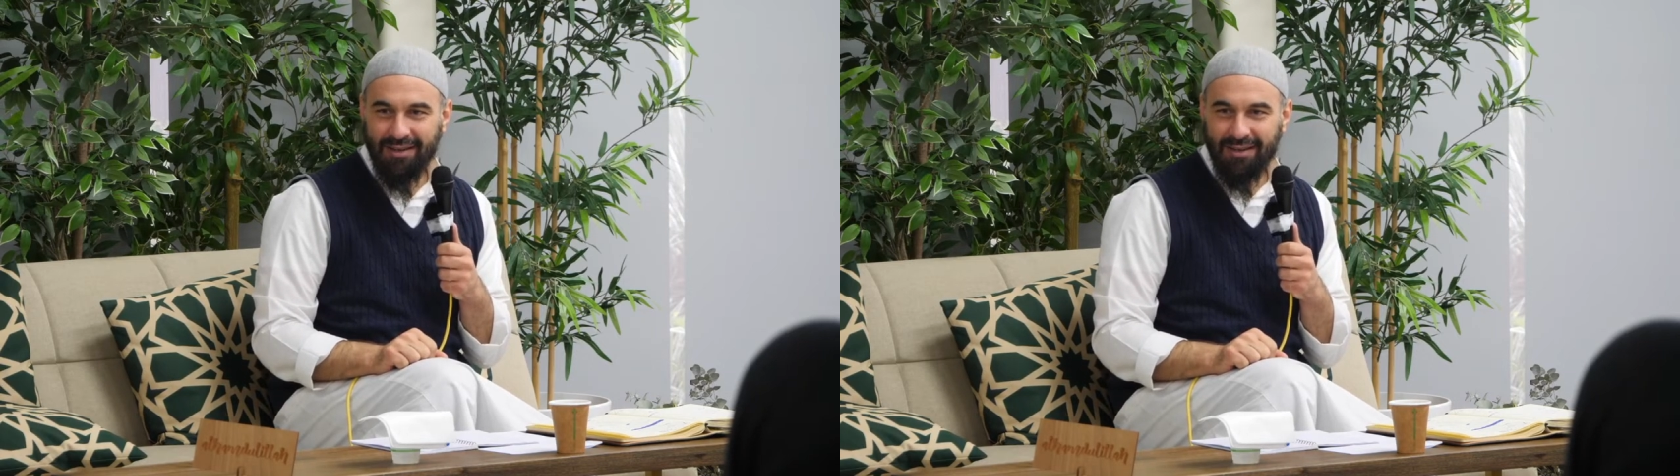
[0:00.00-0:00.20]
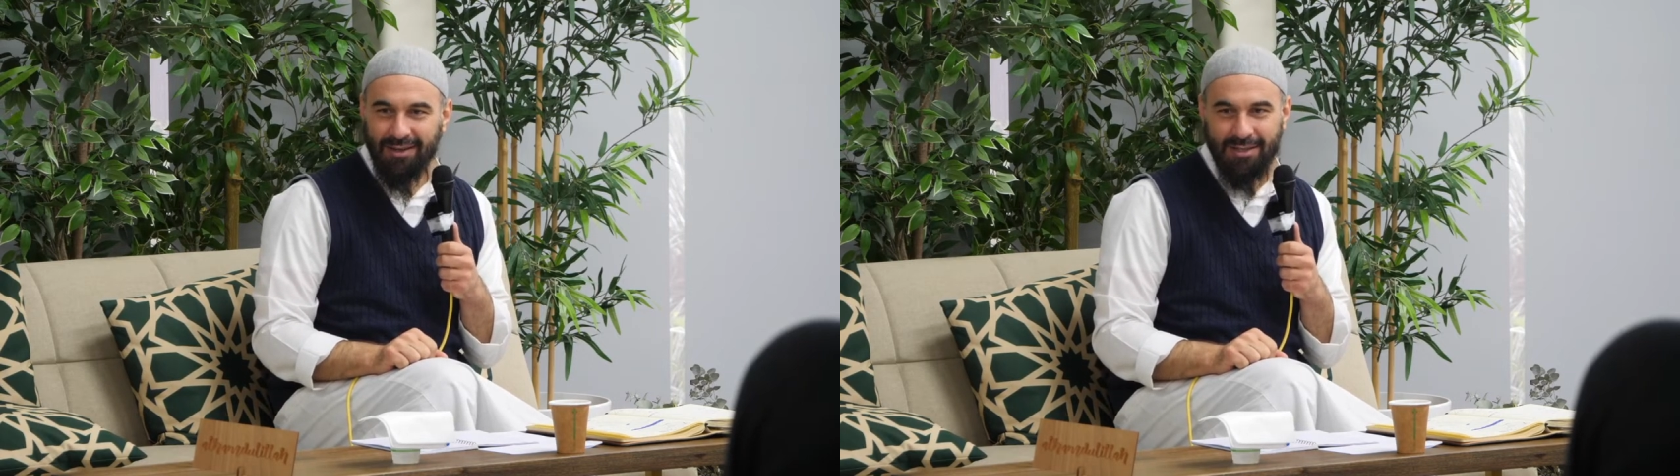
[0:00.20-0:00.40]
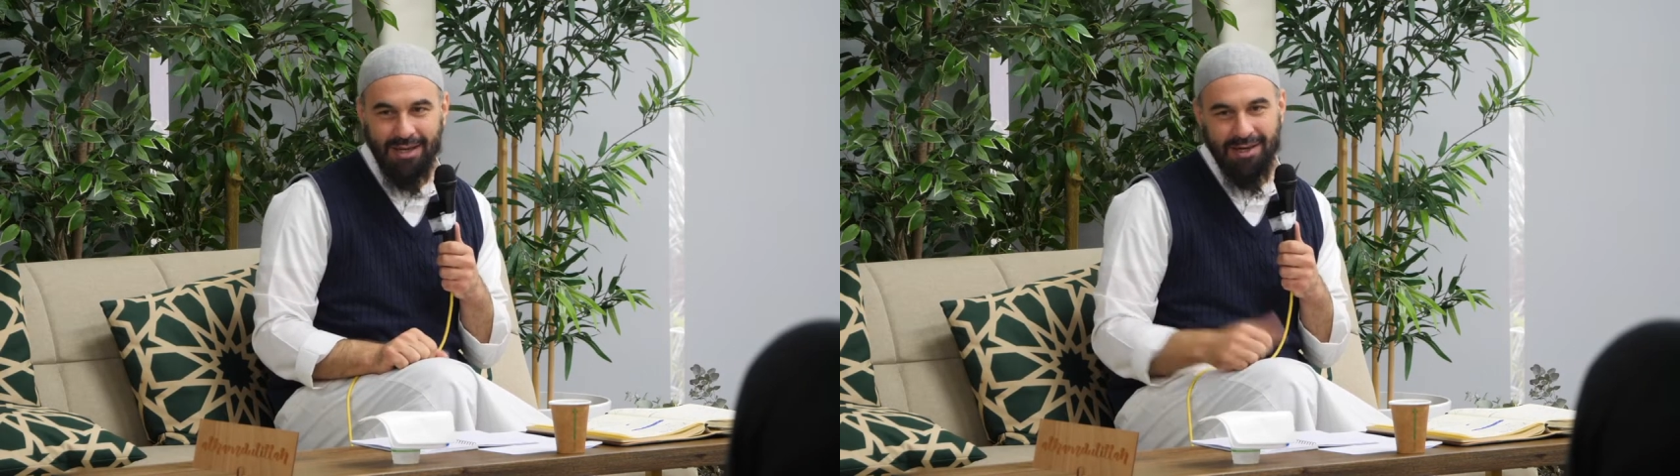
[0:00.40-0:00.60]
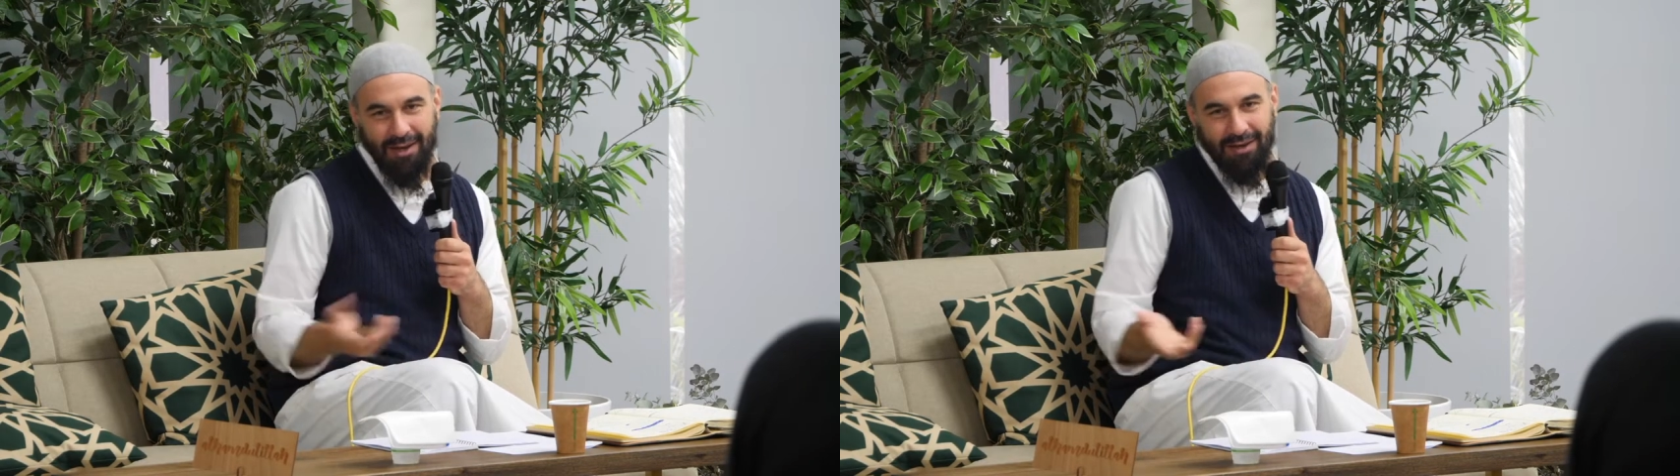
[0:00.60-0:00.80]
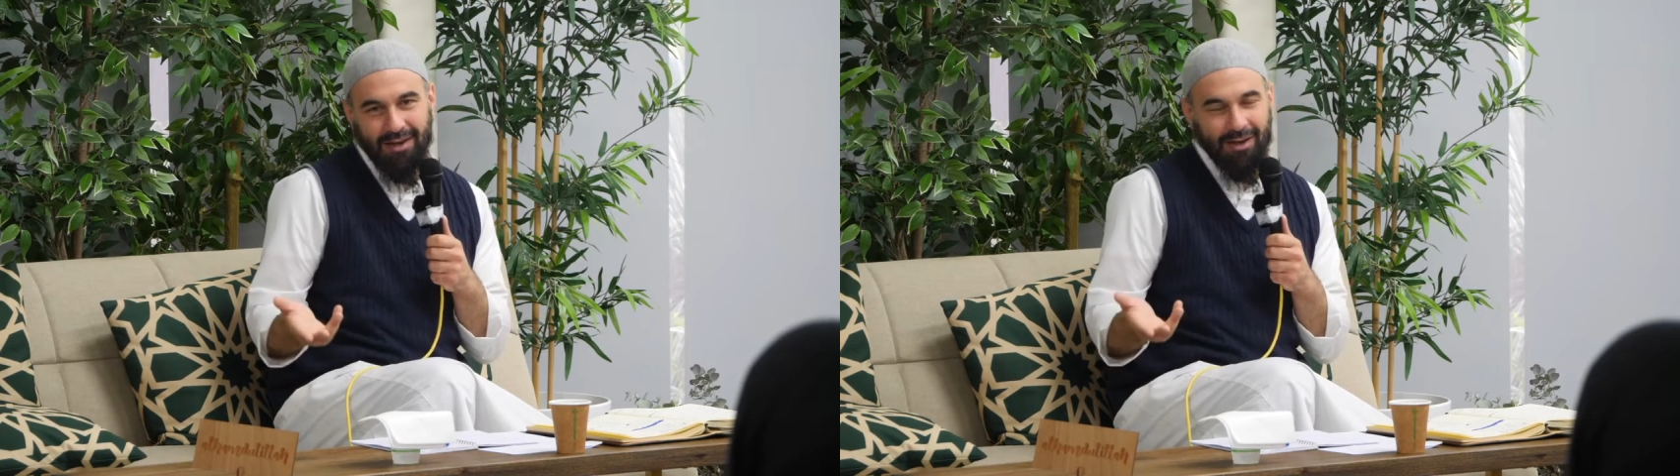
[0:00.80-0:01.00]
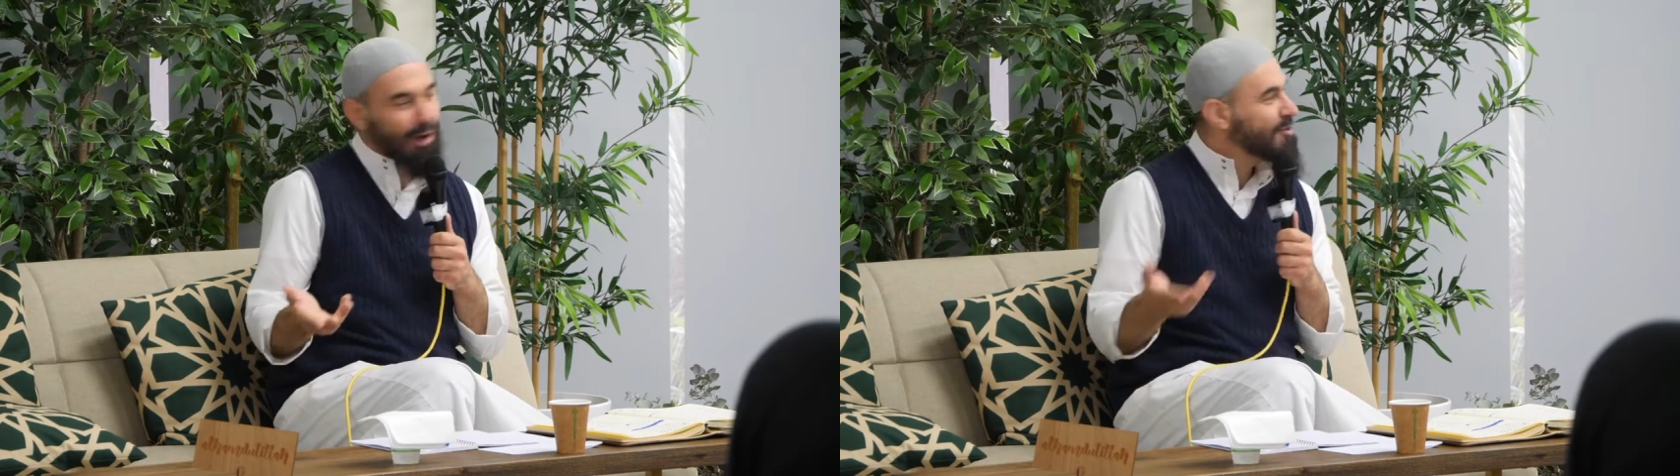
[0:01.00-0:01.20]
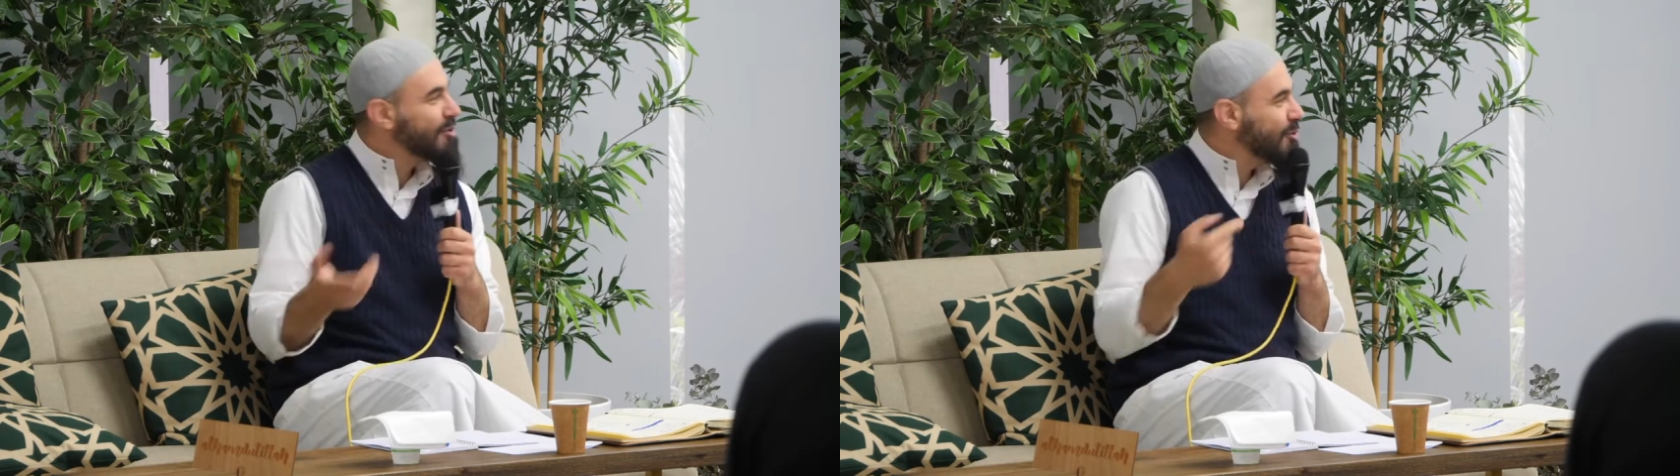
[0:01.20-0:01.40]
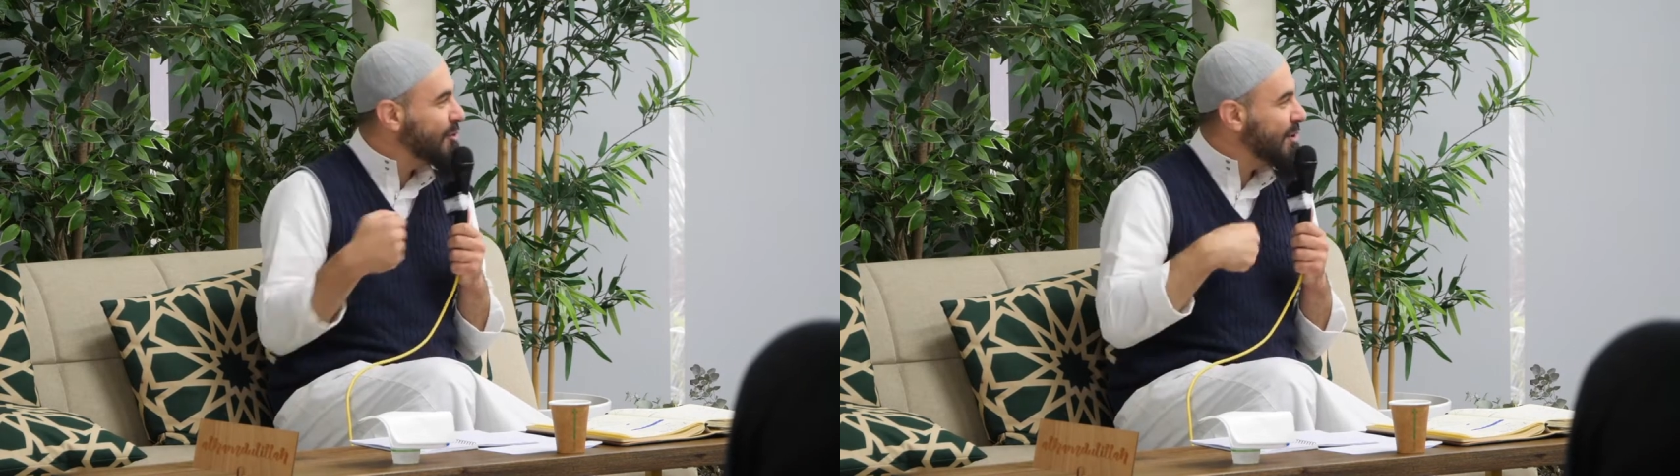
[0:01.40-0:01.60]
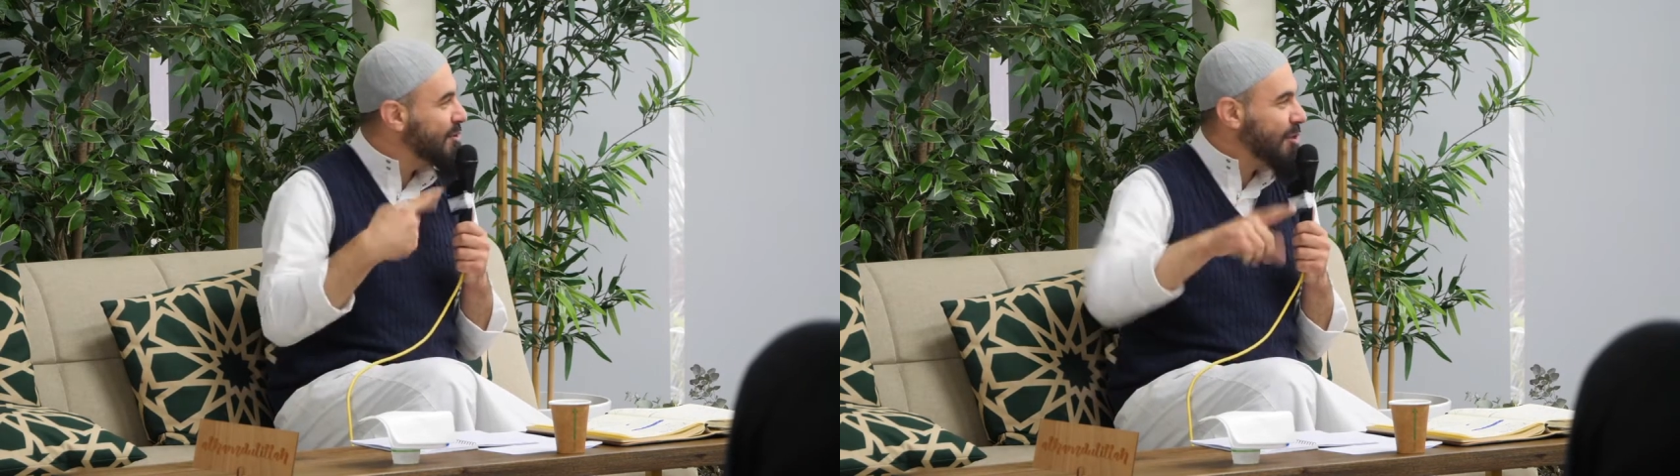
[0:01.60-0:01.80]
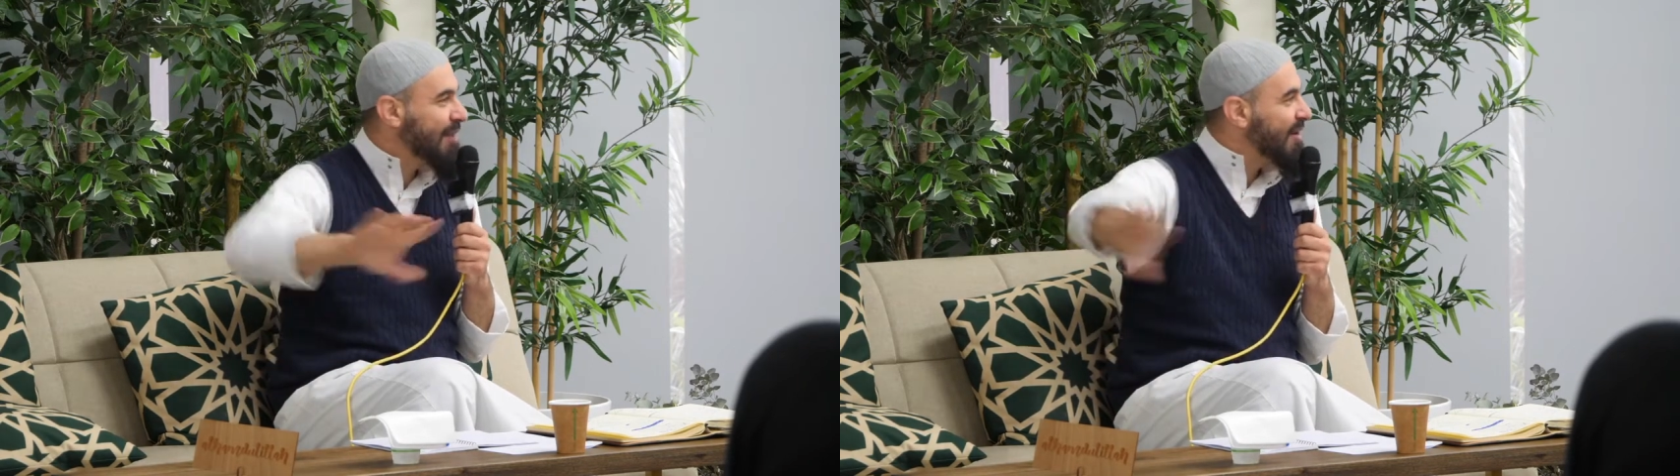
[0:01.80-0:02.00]
You're saying, Ya Allah, I'm choosing
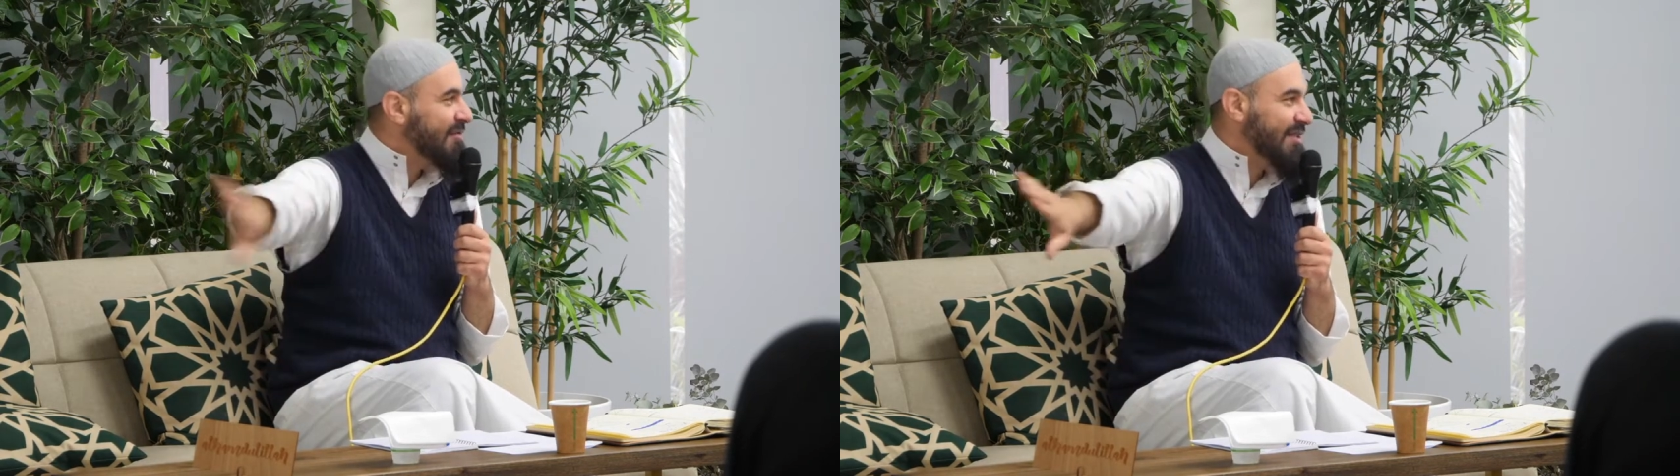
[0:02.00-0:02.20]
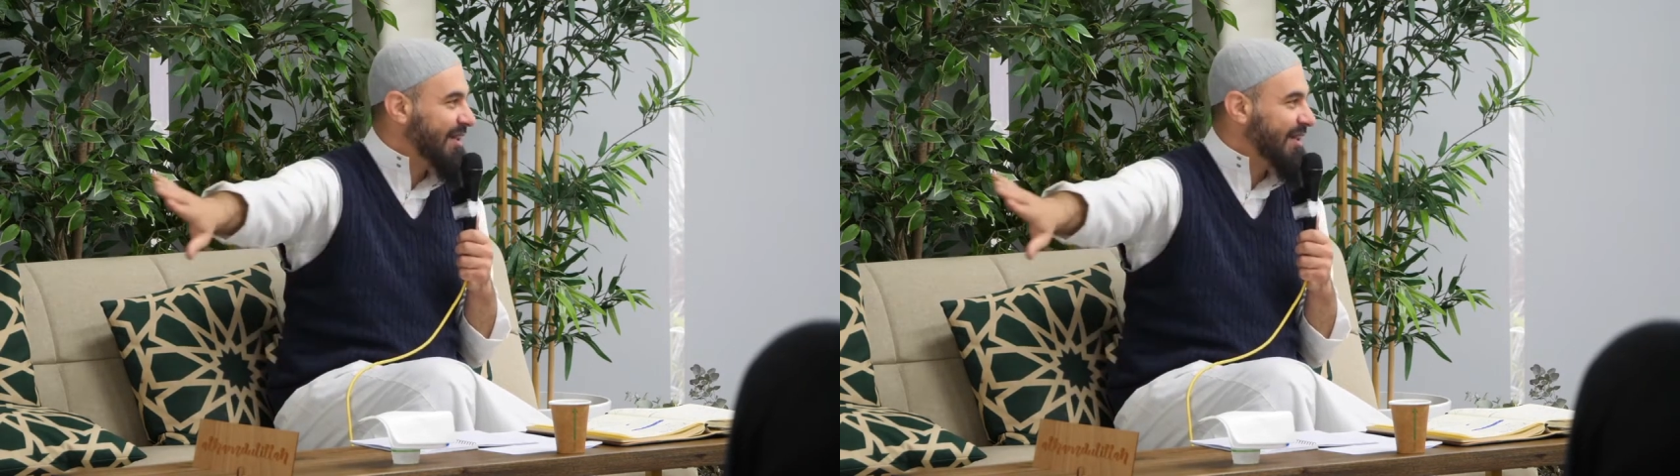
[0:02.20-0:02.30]
you over everything.